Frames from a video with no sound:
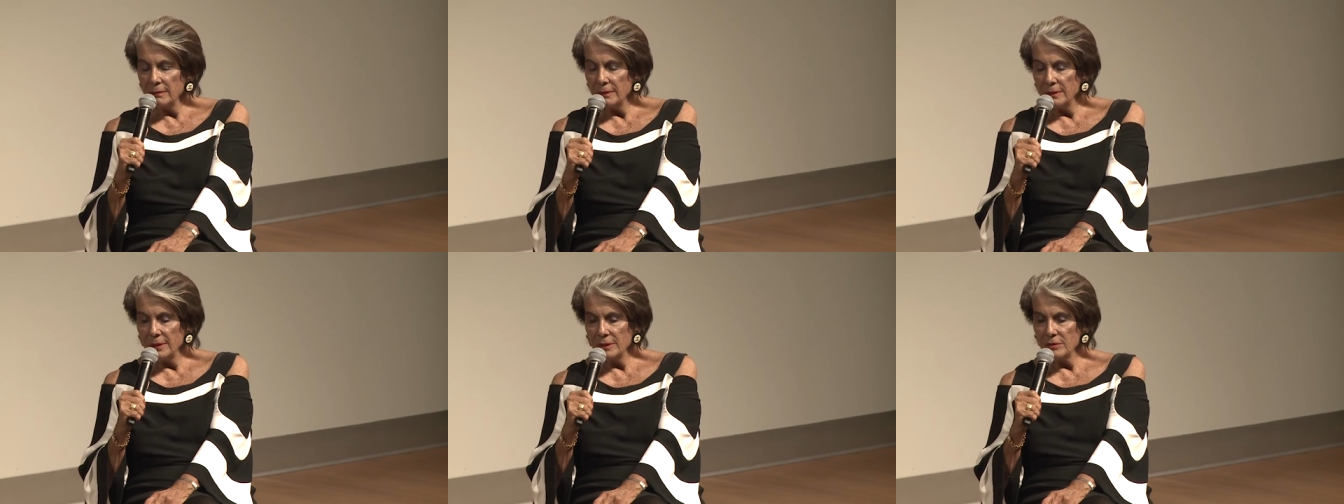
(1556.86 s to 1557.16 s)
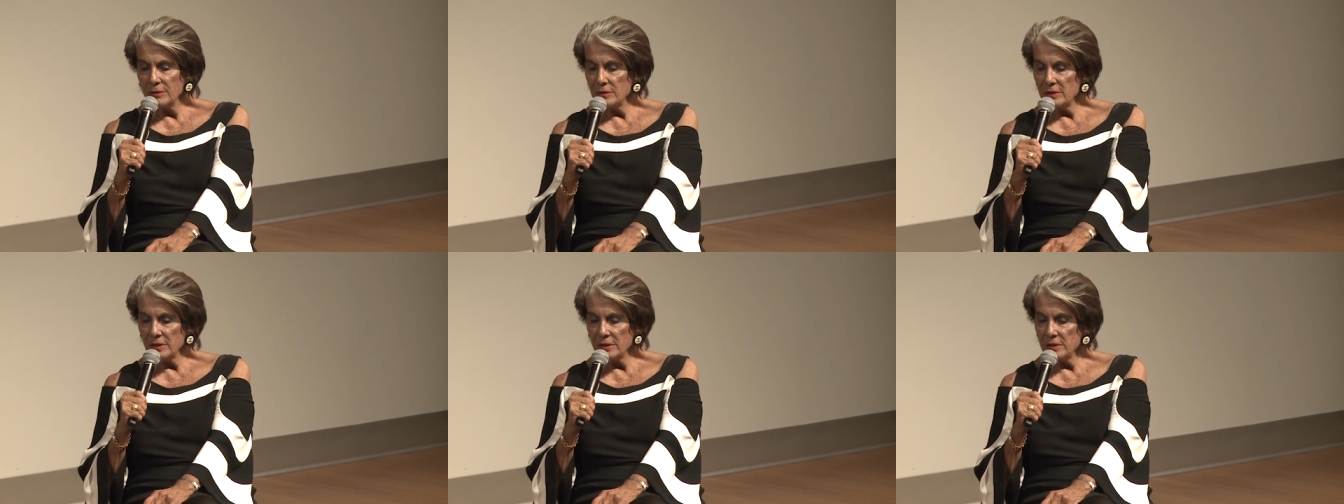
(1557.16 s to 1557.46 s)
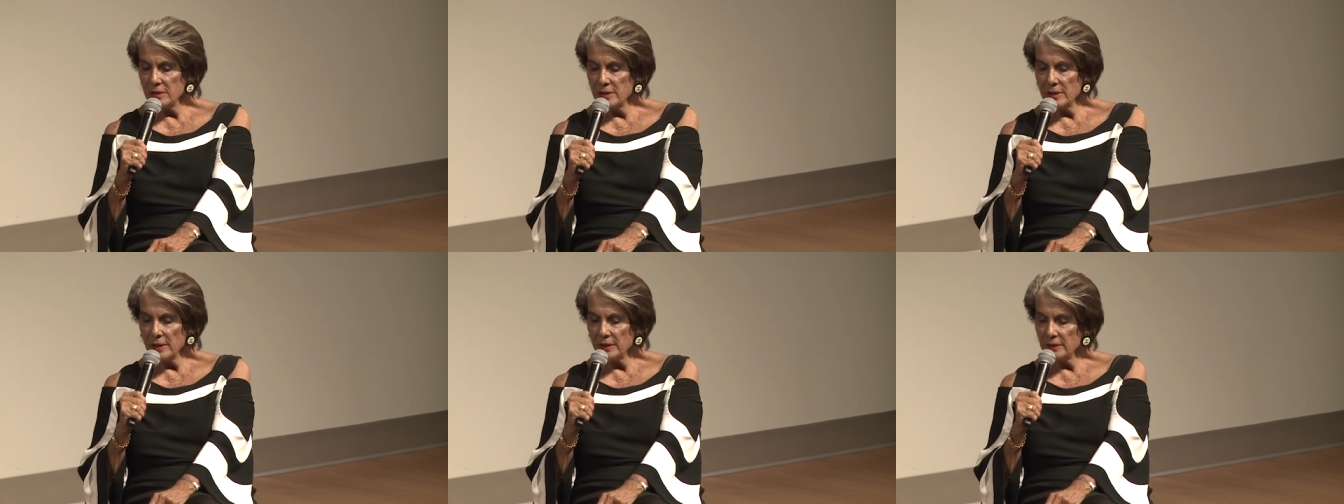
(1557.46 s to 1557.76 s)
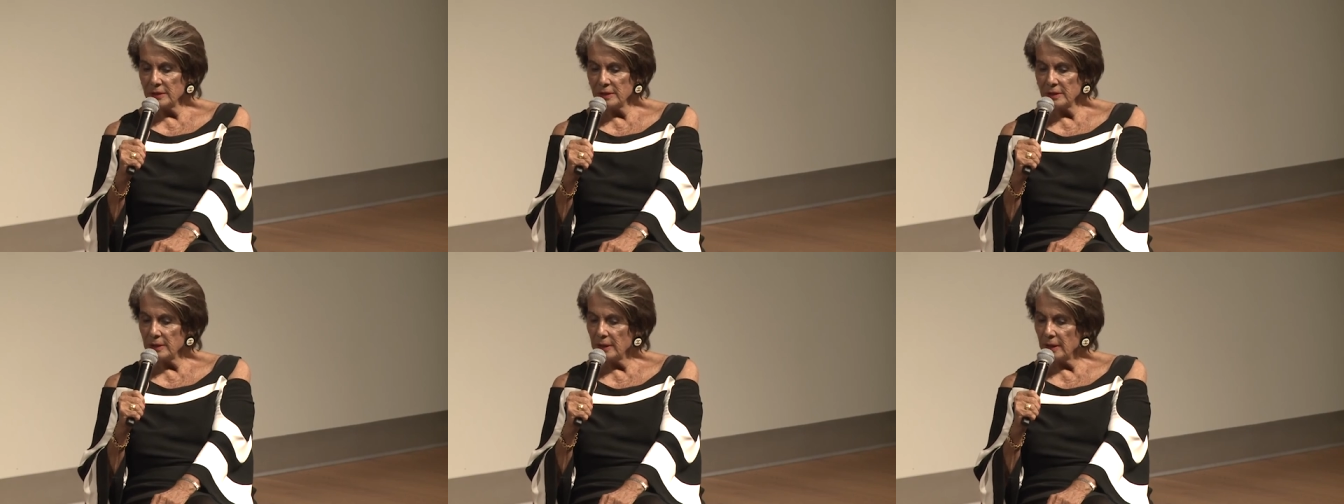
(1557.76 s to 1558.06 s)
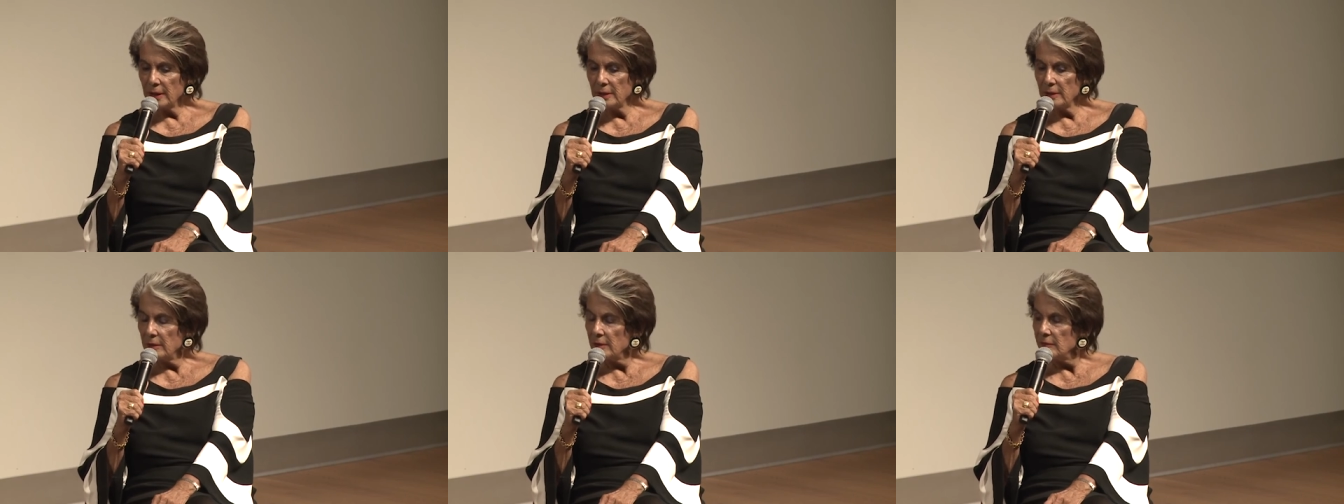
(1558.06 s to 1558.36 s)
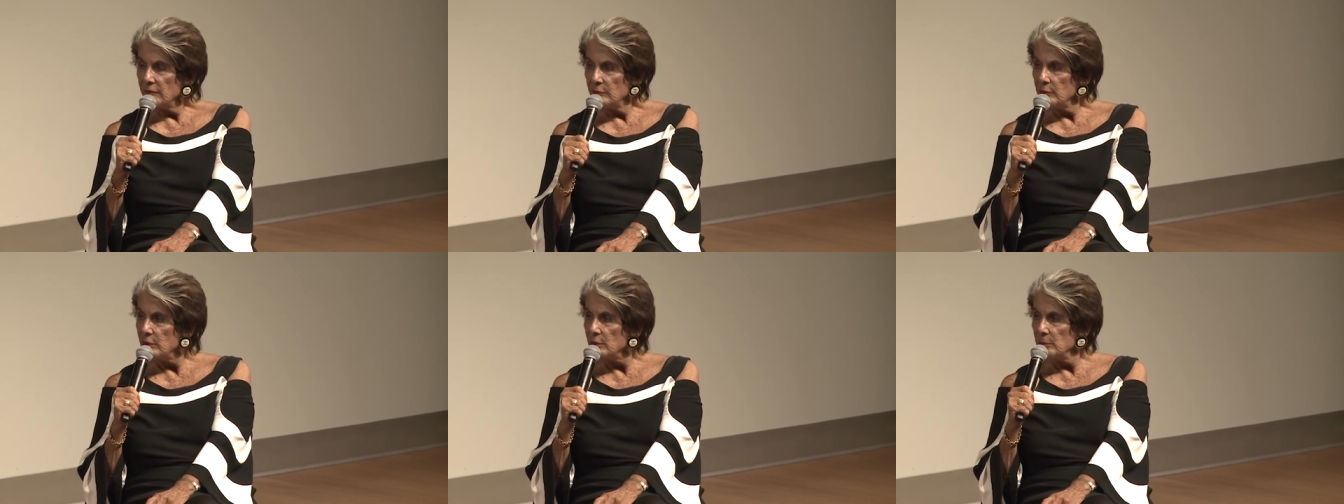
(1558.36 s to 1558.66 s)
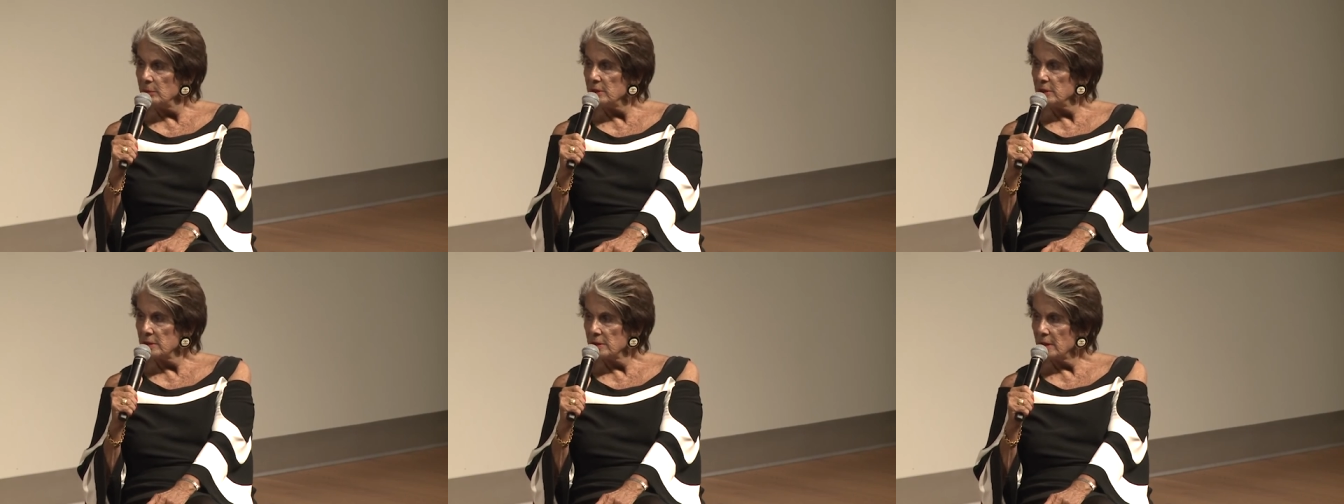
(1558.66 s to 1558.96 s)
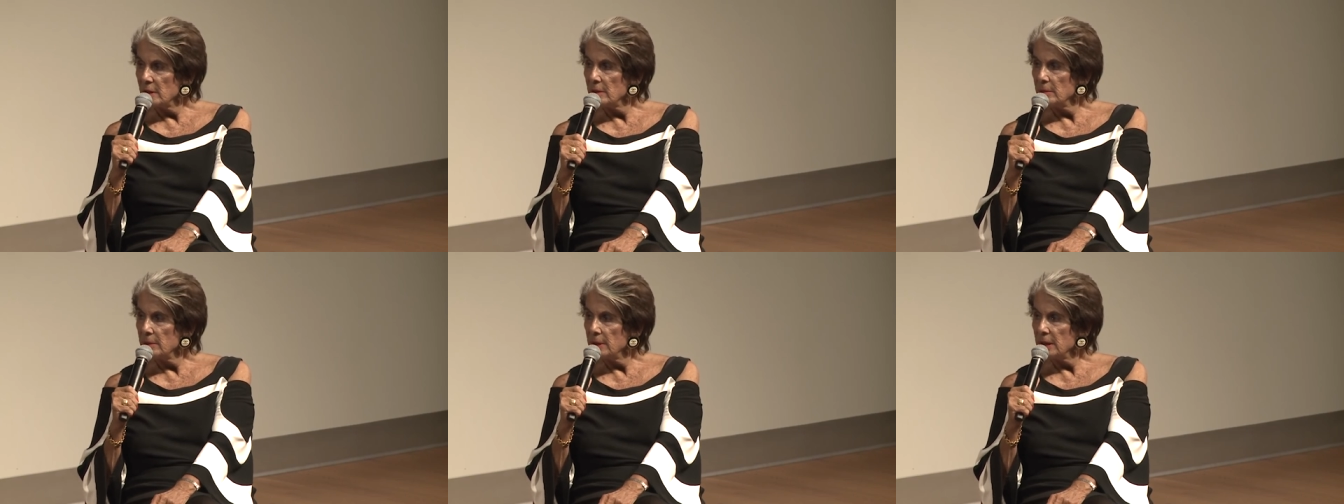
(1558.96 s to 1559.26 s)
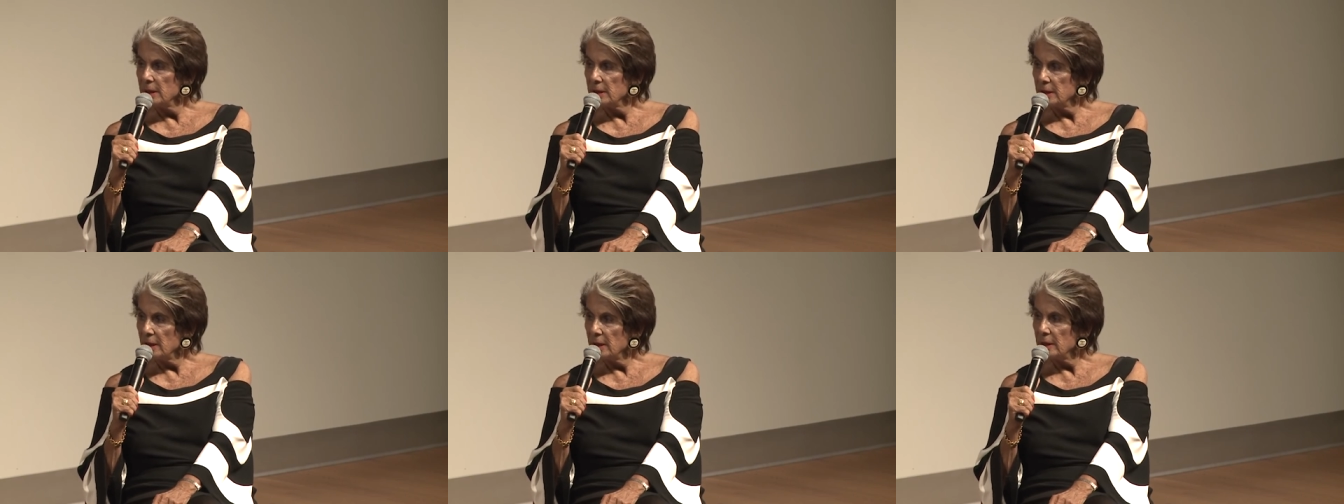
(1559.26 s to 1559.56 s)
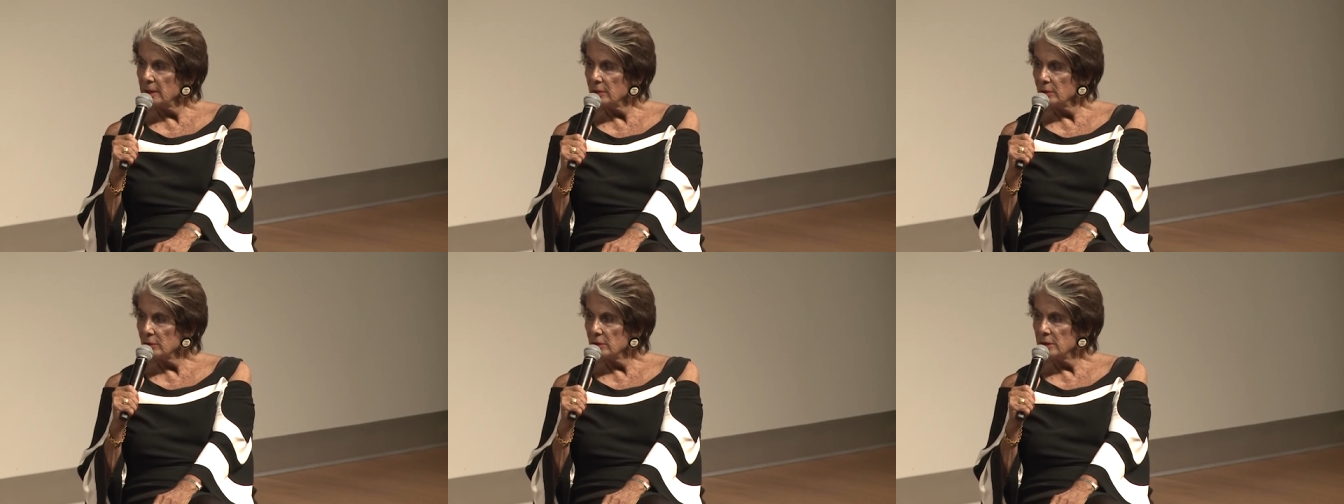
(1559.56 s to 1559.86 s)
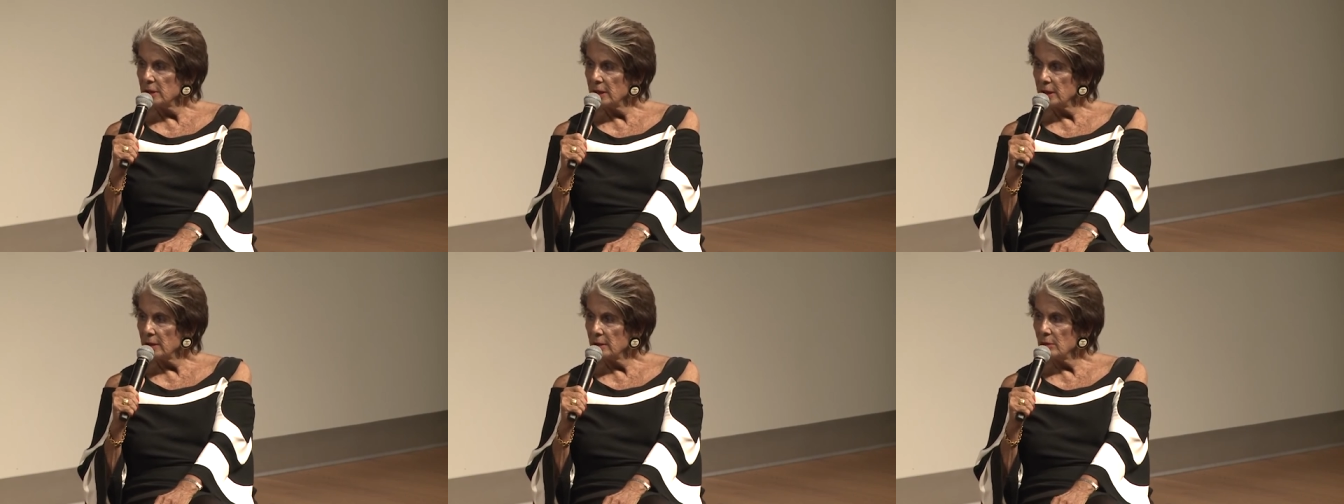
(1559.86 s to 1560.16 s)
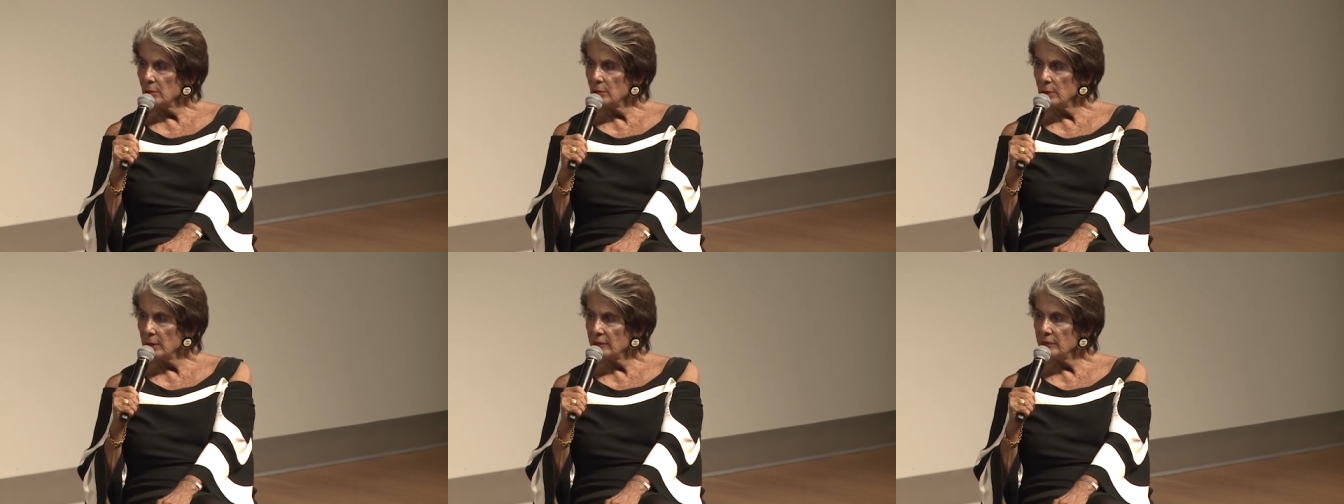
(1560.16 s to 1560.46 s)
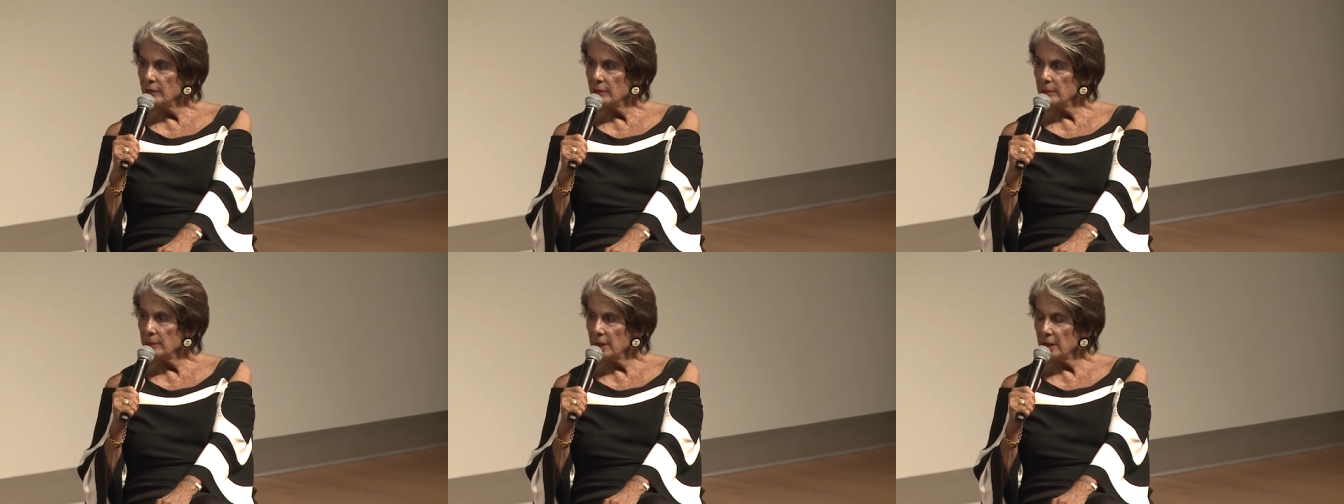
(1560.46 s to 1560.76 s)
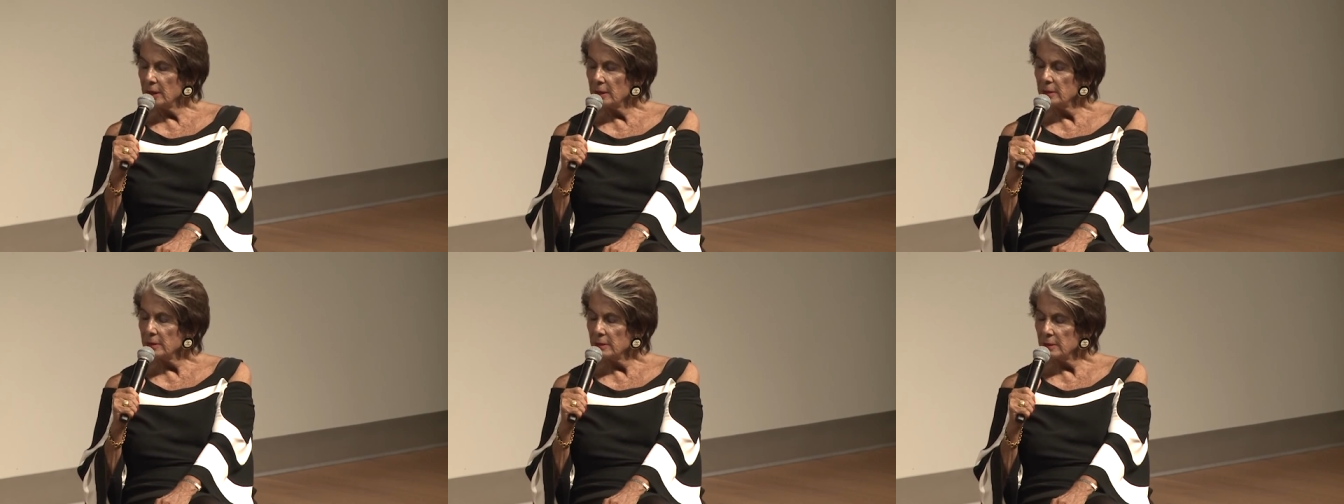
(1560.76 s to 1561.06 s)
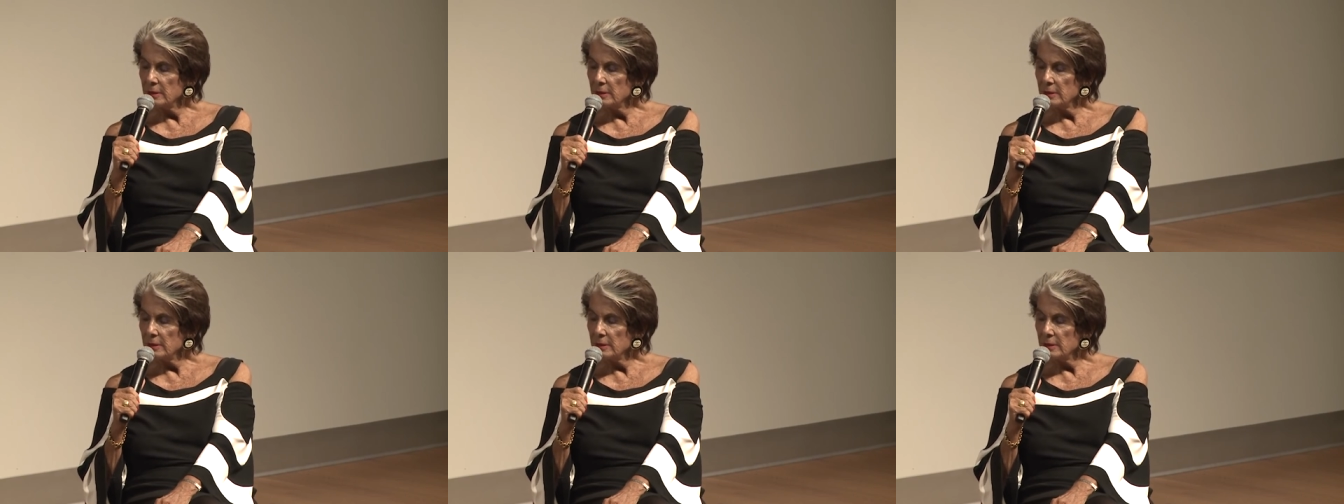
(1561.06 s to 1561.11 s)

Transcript: there's just nothing negative to be said about that or taken away from that.